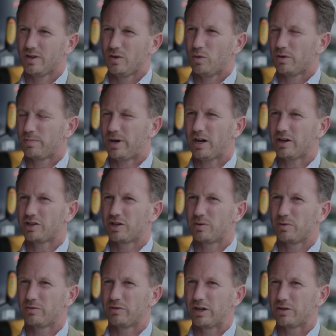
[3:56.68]
Well, the partnership
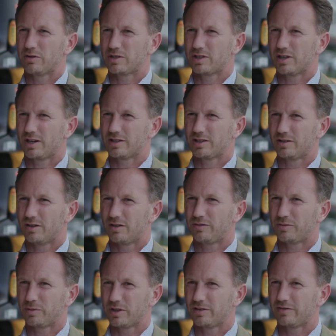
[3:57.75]
with Renault started
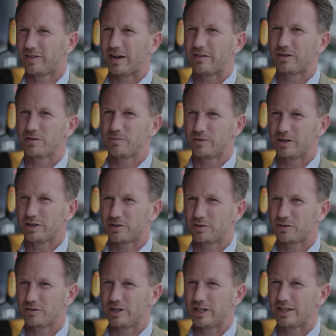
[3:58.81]
off with Flavio
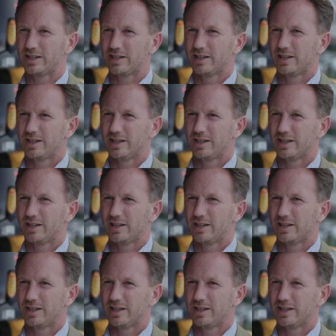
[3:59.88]
Briatore,